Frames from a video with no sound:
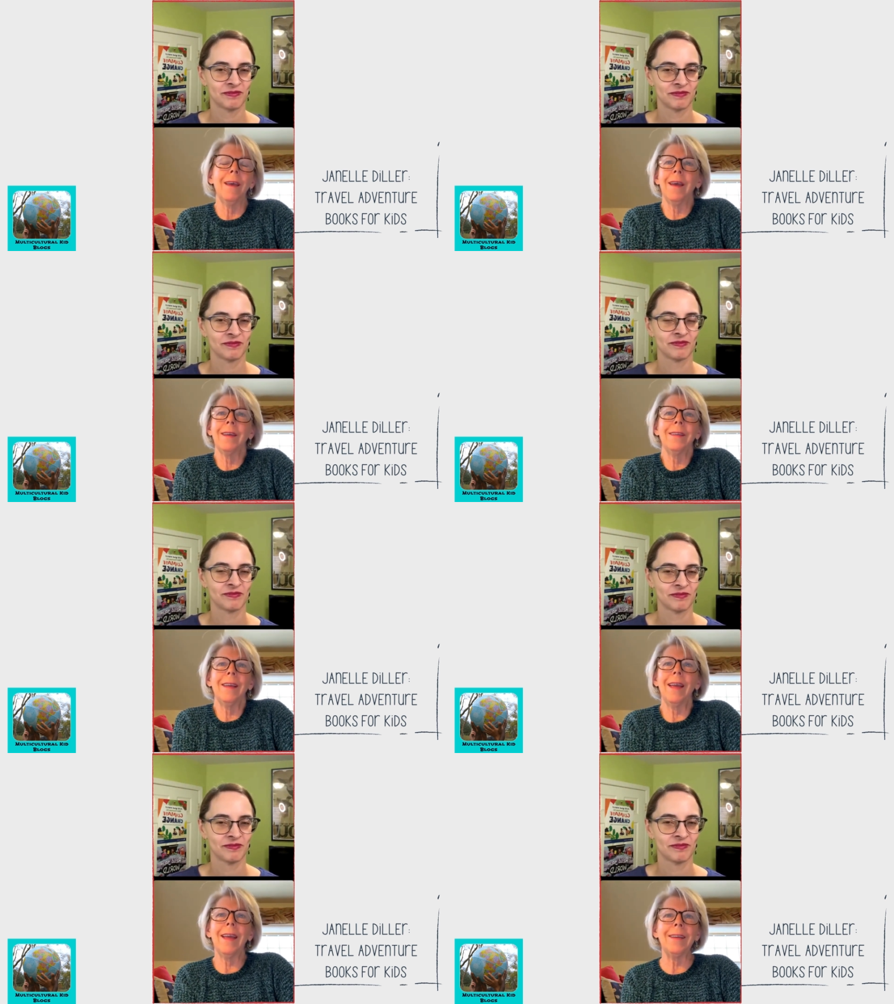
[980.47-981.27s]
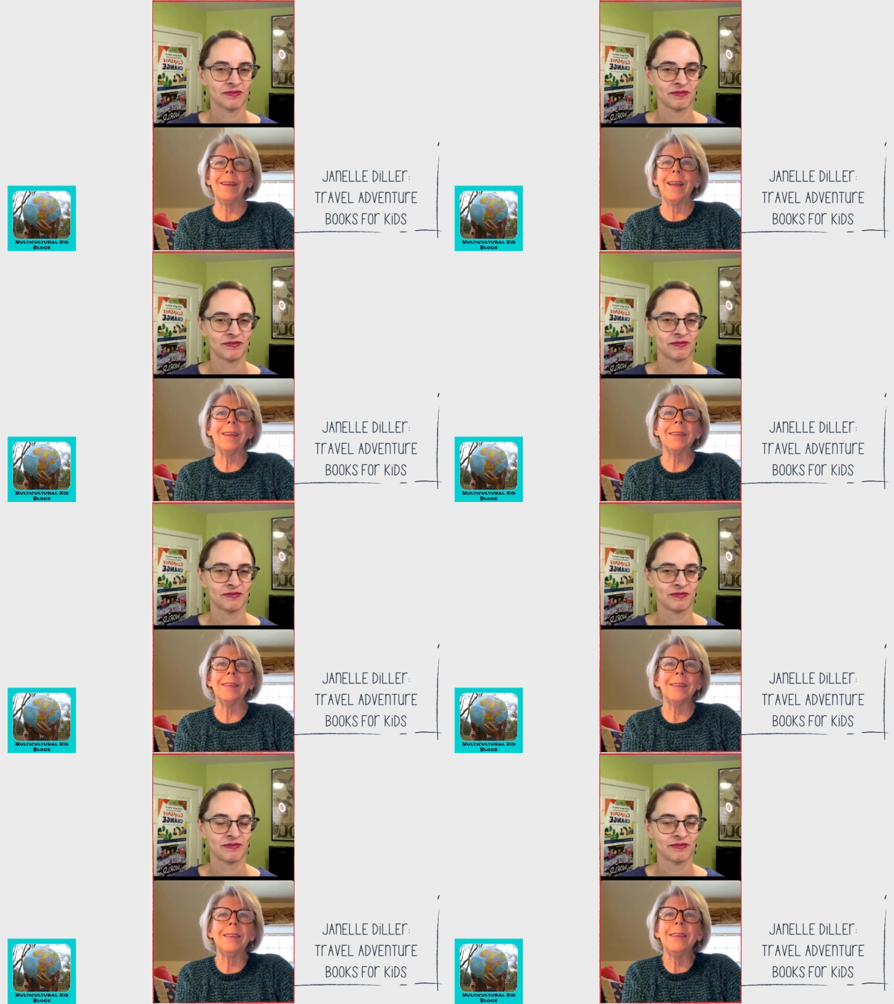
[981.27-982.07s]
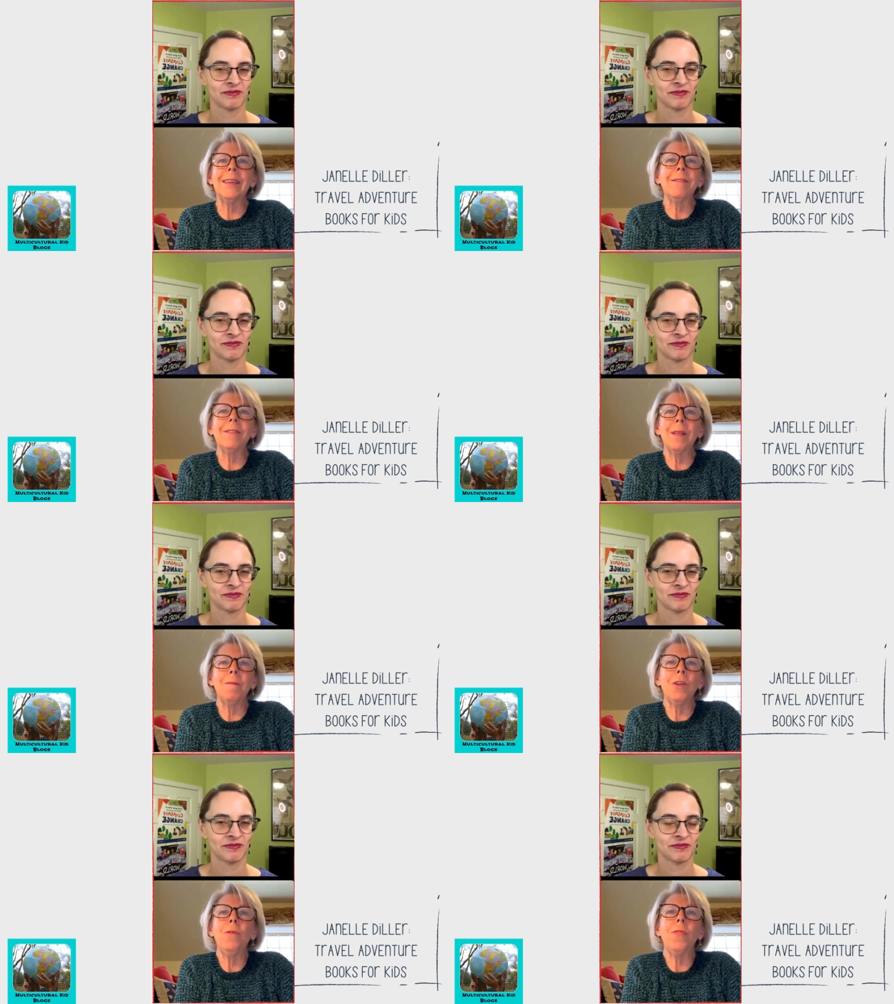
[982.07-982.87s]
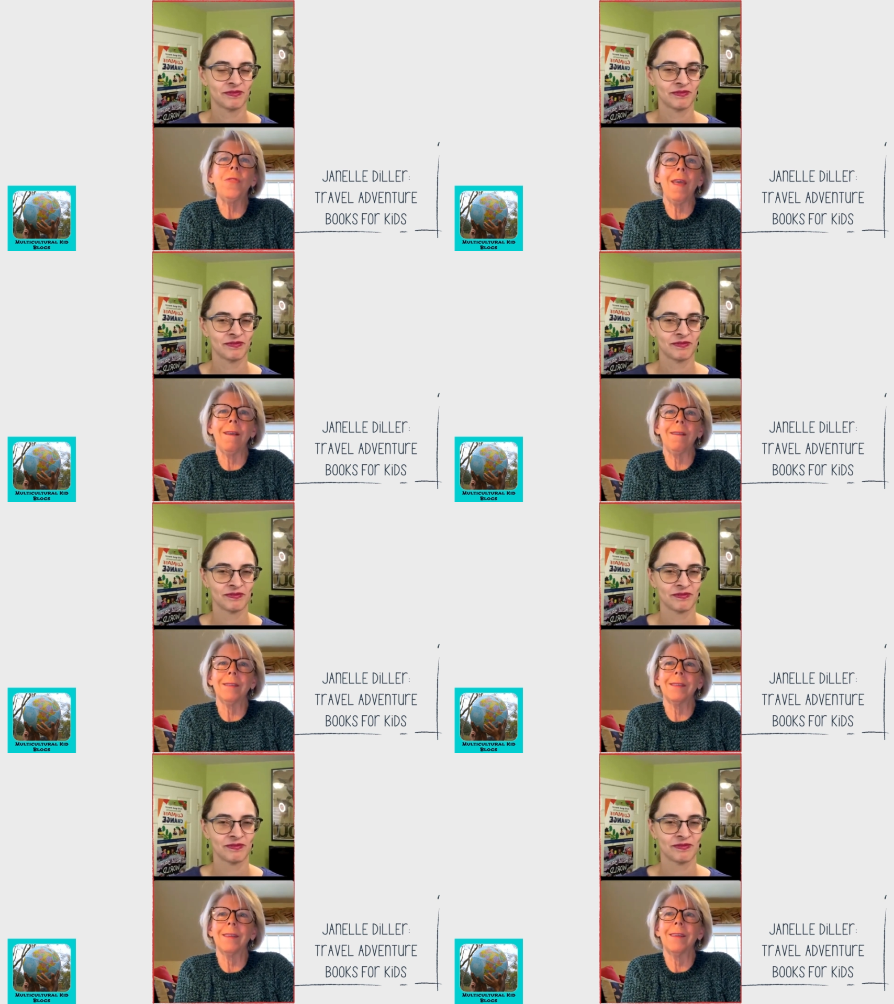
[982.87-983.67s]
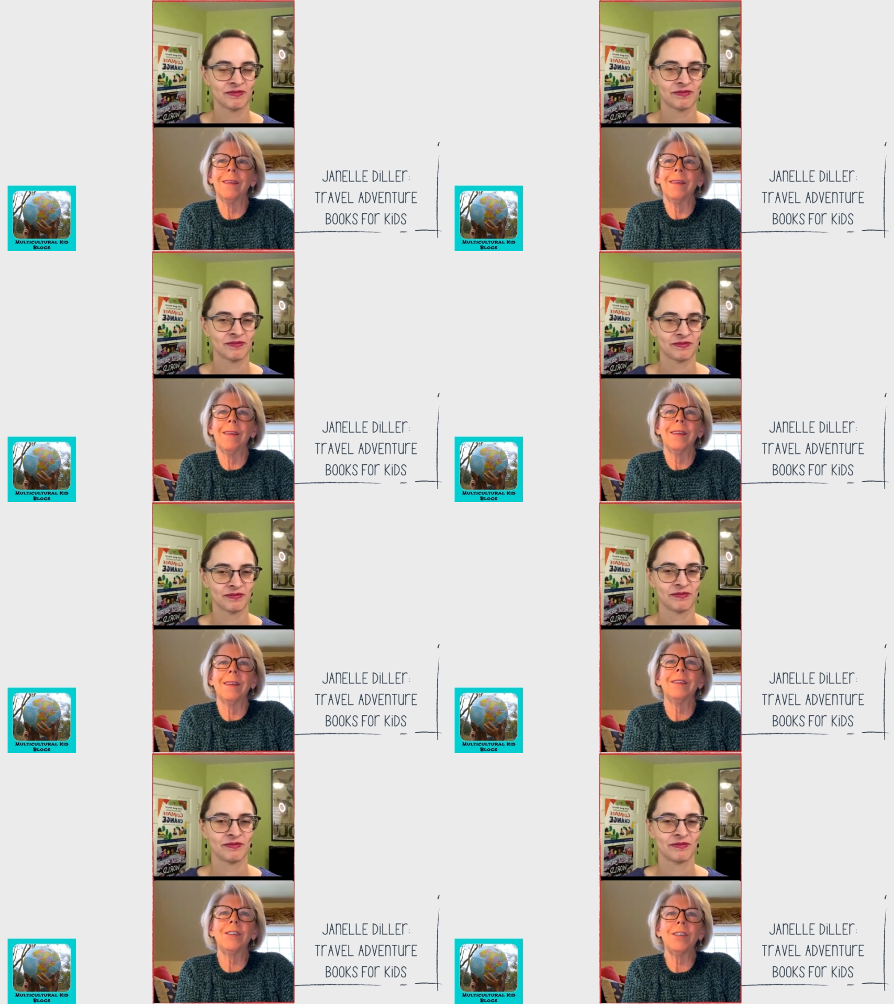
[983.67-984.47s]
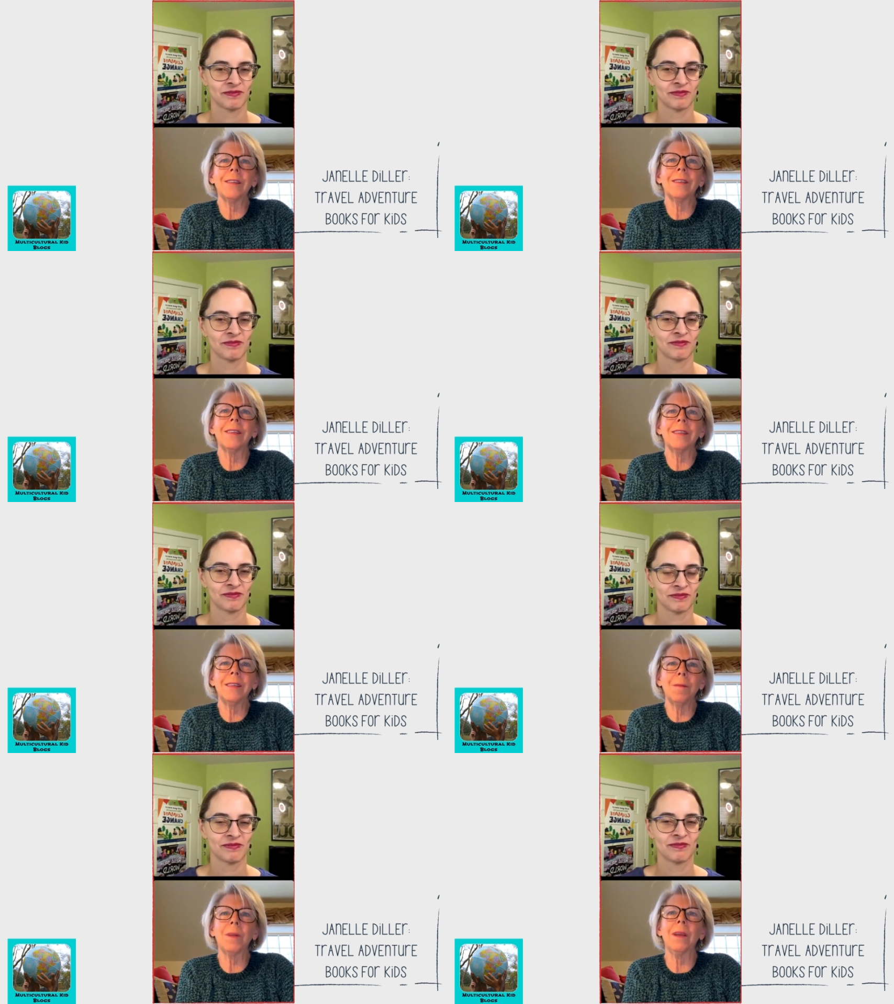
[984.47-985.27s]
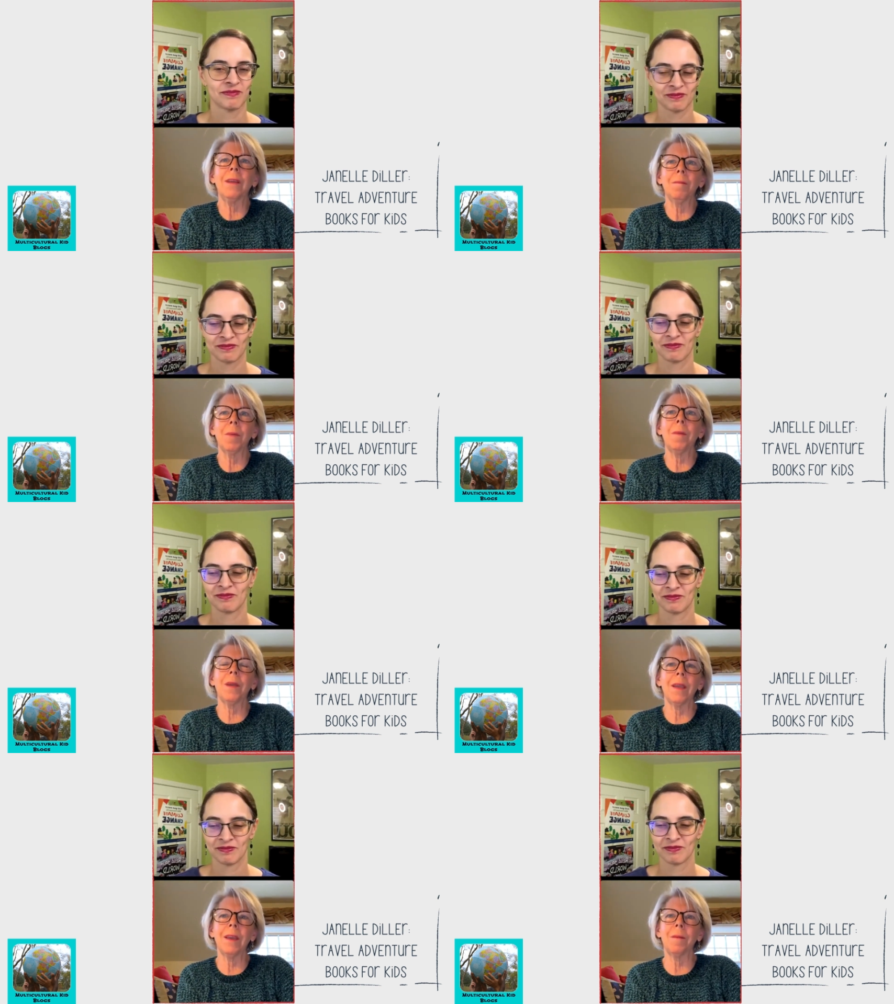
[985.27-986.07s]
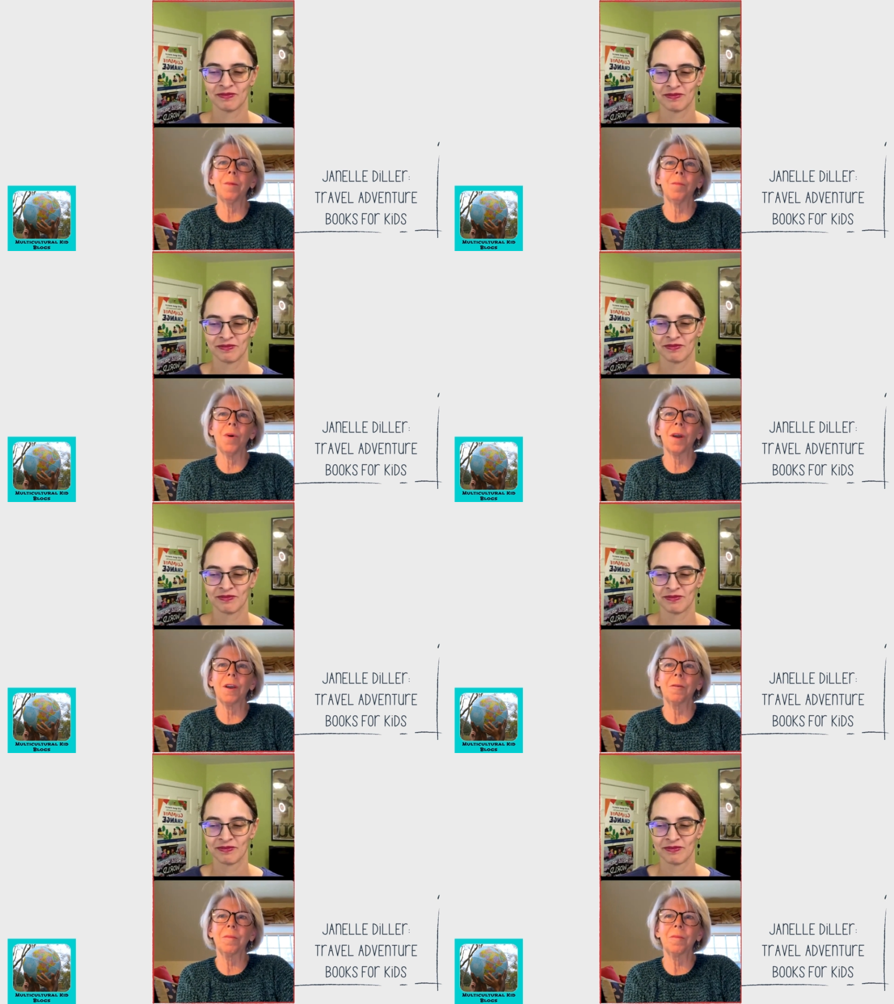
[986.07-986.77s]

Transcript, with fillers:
Speaker 1: And, and it gives them new things, just simply by picking up a book.